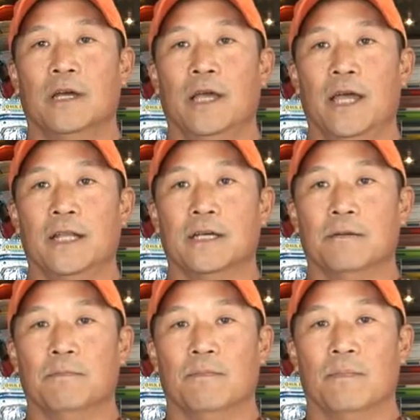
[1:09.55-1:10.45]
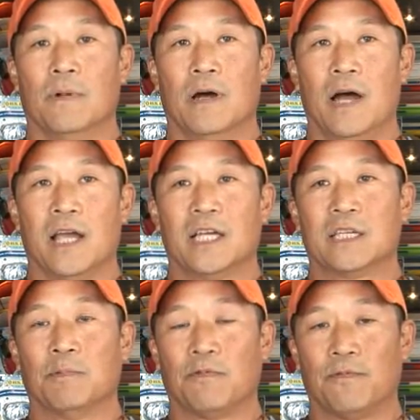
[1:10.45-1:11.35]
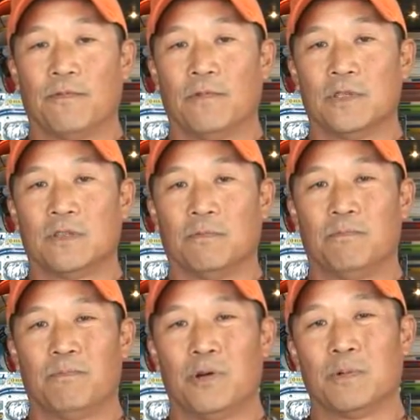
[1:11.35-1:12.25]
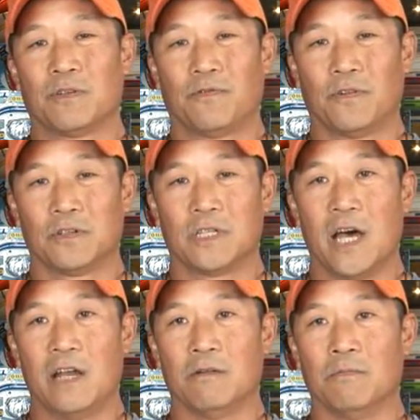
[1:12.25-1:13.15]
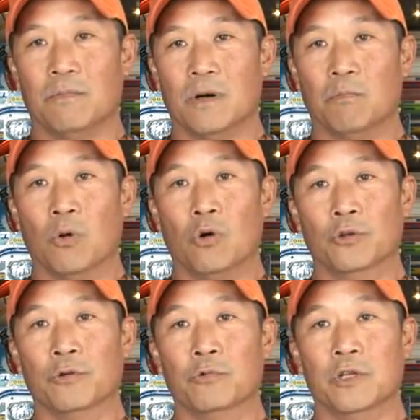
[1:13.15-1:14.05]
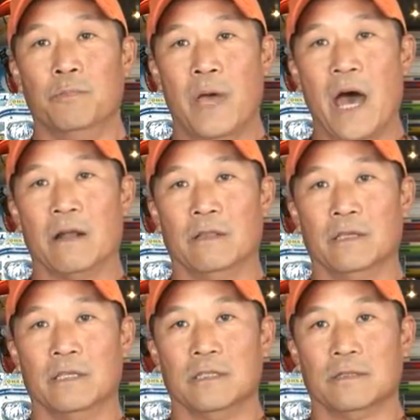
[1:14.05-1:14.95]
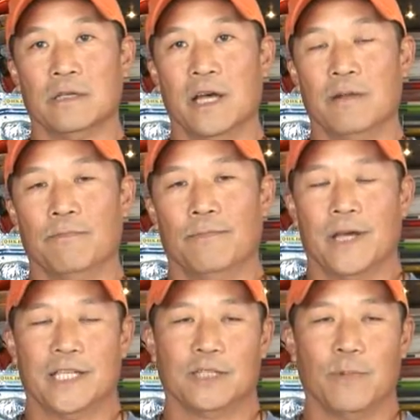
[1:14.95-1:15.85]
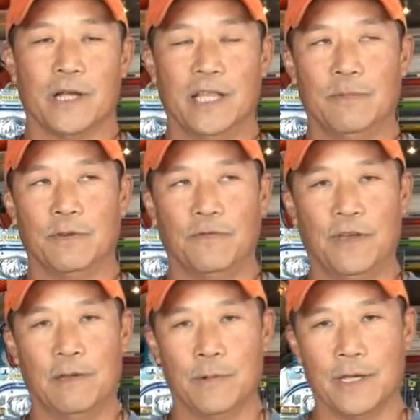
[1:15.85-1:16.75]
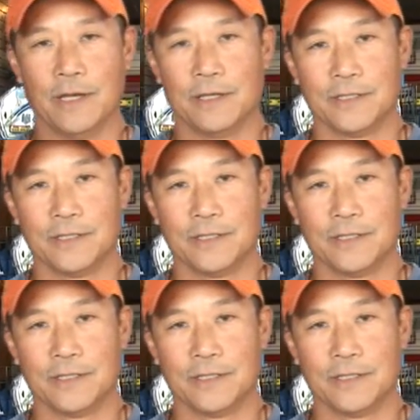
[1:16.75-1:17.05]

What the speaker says: And I guess I was pretty much the first guy to mold a wood paddle. It was I guess that's my claim to fame, I guess.